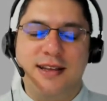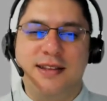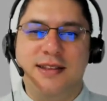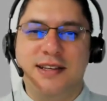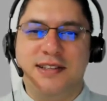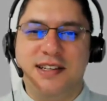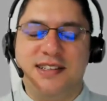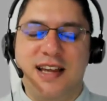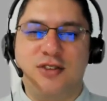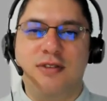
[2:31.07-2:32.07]
This is
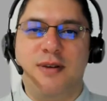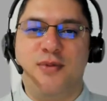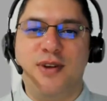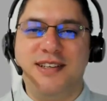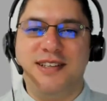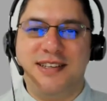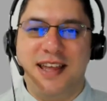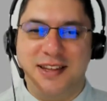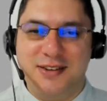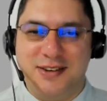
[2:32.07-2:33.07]
actually a pretty
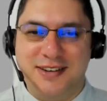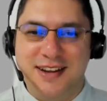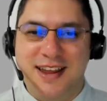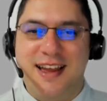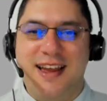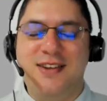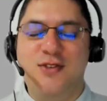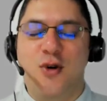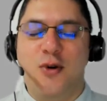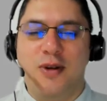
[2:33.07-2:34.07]
standard and
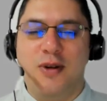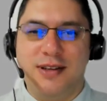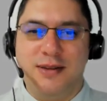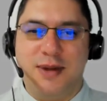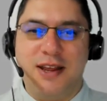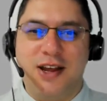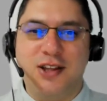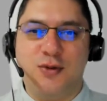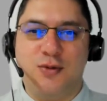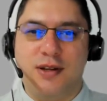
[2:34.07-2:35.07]
normal in my
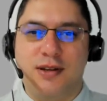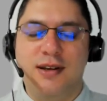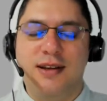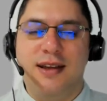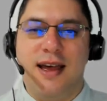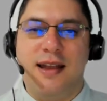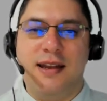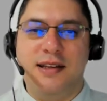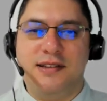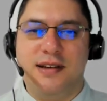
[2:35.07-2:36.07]
country. And
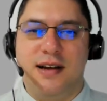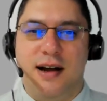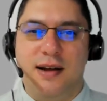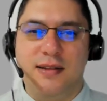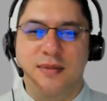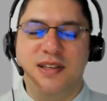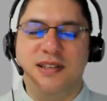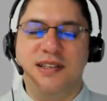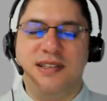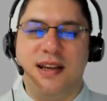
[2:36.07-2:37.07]
it's uh, the
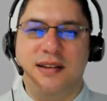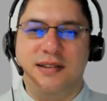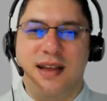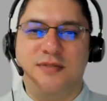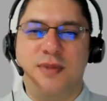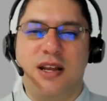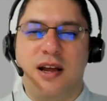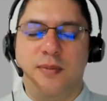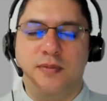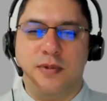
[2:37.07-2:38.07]
business settings has
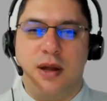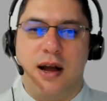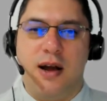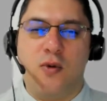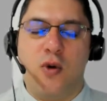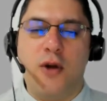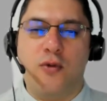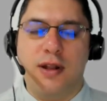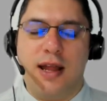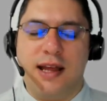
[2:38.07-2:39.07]
become uh, quite
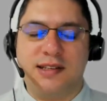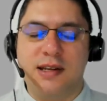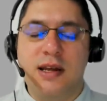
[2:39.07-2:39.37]
relaxed.